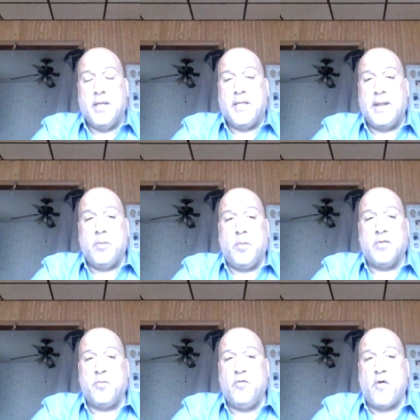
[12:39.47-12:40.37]
Then
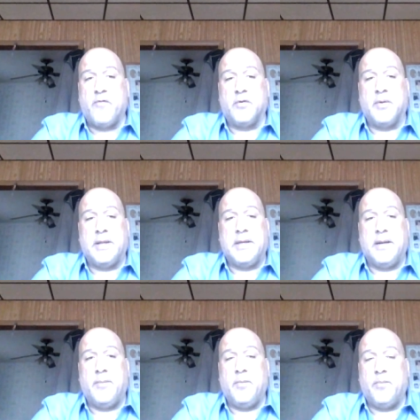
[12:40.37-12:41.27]
let's move over.
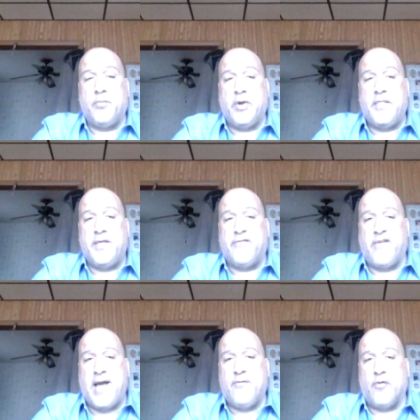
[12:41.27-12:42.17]
Going to put in the
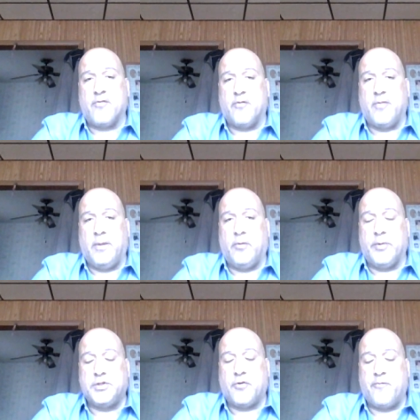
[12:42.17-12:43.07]
5 horse was Little
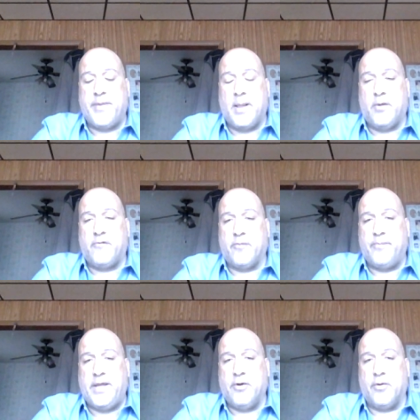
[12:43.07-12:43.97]
Richard's Bellow for
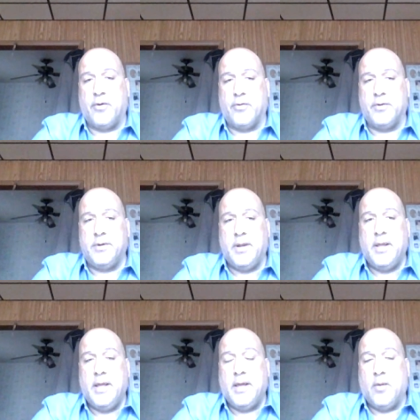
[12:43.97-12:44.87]
Peter Urton.
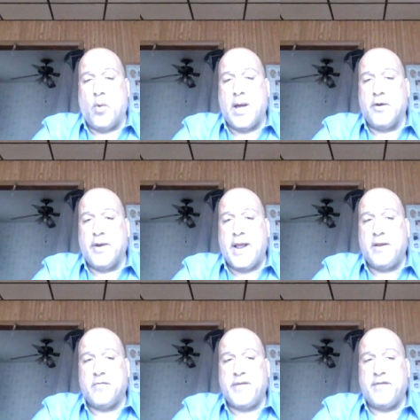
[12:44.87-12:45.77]
Juan
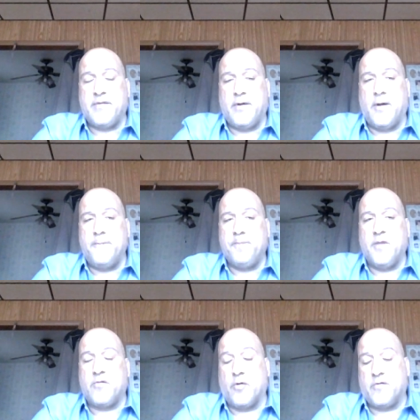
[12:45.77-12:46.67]
Hernandez takes the call.
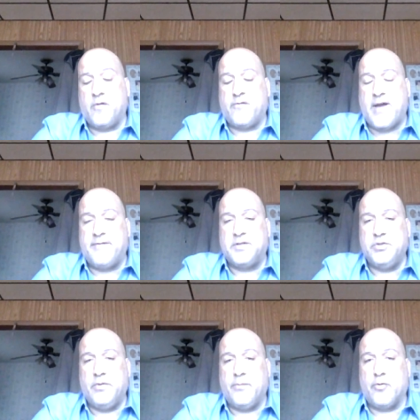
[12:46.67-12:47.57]
This horse is
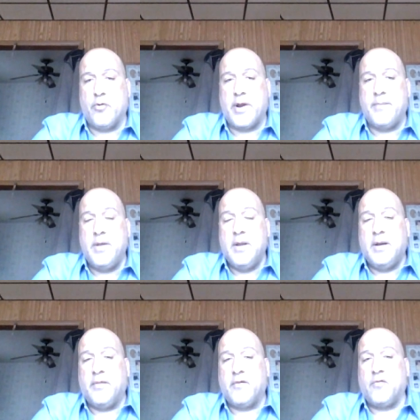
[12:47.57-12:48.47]
5-2 in the program.
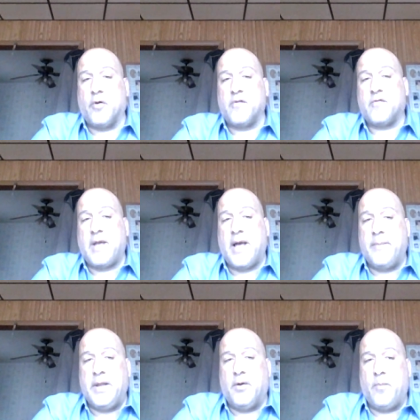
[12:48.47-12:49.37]
Now this horse,
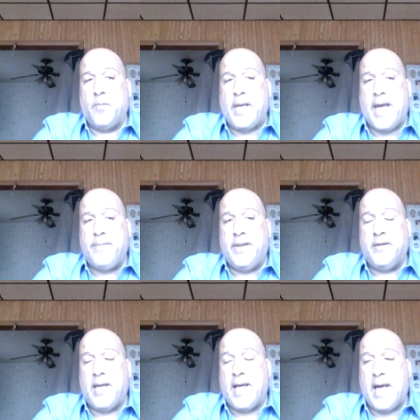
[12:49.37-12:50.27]
had
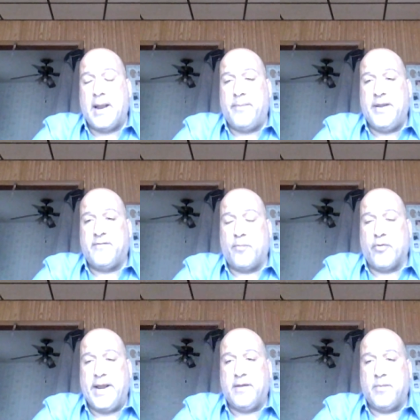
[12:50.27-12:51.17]
been on a bit of a
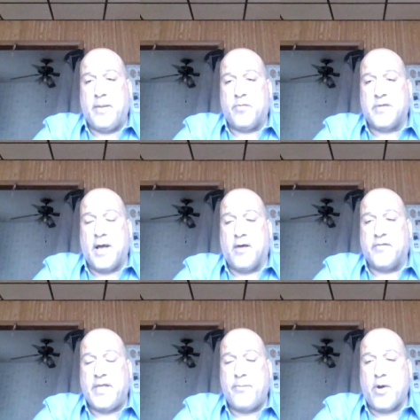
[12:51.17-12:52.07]
break himself,
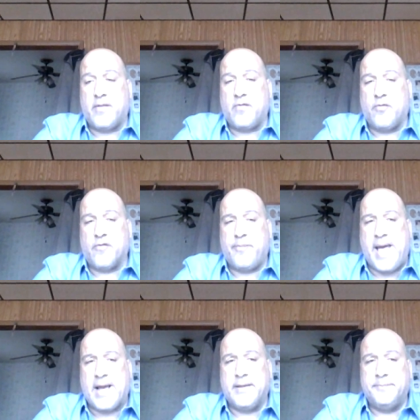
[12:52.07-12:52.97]
and they brought this horse
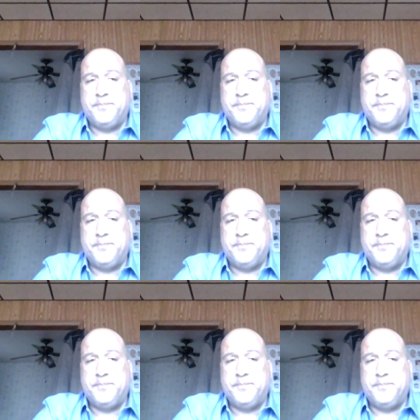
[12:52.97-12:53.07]
back